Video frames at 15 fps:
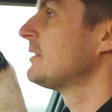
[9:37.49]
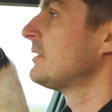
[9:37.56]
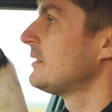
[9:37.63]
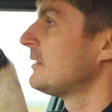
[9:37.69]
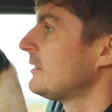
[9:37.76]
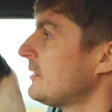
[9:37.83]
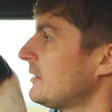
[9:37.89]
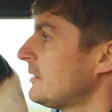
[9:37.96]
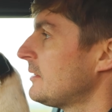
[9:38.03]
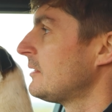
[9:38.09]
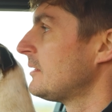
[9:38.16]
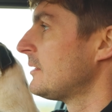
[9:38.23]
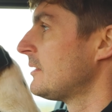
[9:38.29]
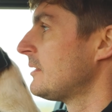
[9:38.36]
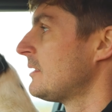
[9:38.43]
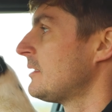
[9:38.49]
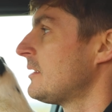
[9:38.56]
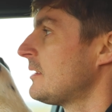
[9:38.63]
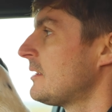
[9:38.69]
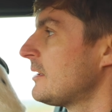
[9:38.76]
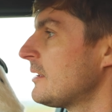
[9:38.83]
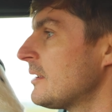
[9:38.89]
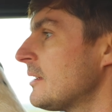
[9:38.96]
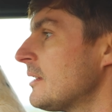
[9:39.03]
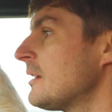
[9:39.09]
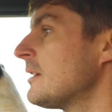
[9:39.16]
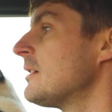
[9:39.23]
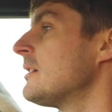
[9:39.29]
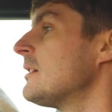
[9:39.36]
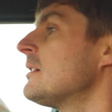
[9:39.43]
I suppose I've got you in a
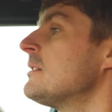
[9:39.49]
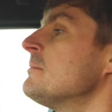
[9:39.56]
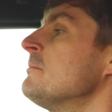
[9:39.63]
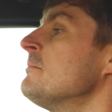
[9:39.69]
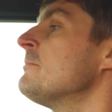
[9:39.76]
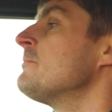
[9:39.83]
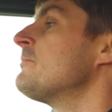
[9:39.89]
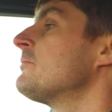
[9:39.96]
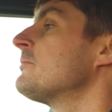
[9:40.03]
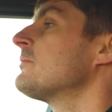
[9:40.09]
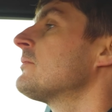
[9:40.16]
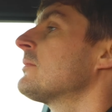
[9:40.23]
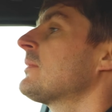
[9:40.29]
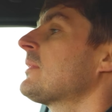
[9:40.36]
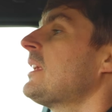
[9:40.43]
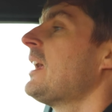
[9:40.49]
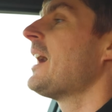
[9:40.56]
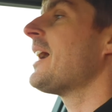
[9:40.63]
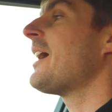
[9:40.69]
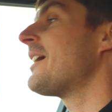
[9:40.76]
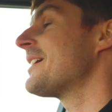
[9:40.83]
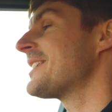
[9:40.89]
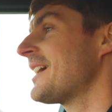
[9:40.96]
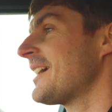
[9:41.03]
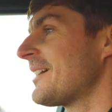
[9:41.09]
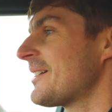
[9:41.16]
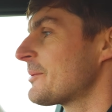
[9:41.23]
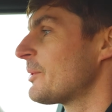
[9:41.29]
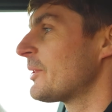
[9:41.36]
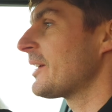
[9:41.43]
490. Yeah, I
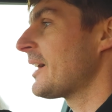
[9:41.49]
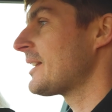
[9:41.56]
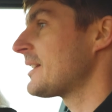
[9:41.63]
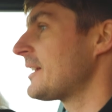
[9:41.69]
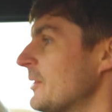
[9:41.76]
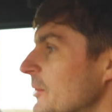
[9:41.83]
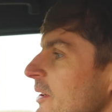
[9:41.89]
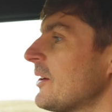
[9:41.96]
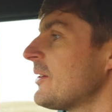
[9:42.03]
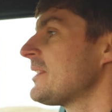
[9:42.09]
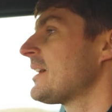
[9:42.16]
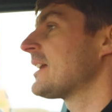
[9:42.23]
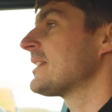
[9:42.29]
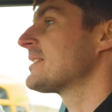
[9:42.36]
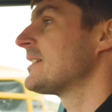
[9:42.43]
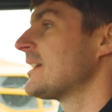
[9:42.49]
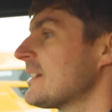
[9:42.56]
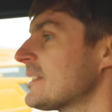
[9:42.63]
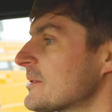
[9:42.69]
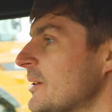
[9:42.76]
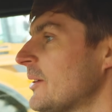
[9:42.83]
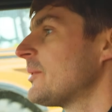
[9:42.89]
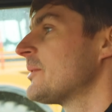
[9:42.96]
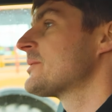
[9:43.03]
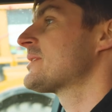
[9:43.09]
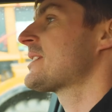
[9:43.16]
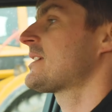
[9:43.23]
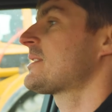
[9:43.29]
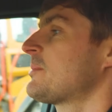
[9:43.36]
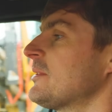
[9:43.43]
had a little go in that today as well. I was
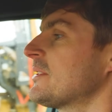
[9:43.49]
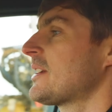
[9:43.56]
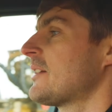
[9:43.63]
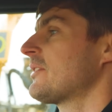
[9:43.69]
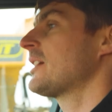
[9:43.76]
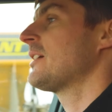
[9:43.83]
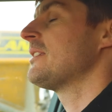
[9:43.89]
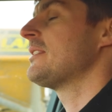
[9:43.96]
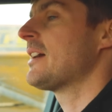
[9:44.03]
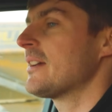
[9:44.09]
desperate to have a go in that.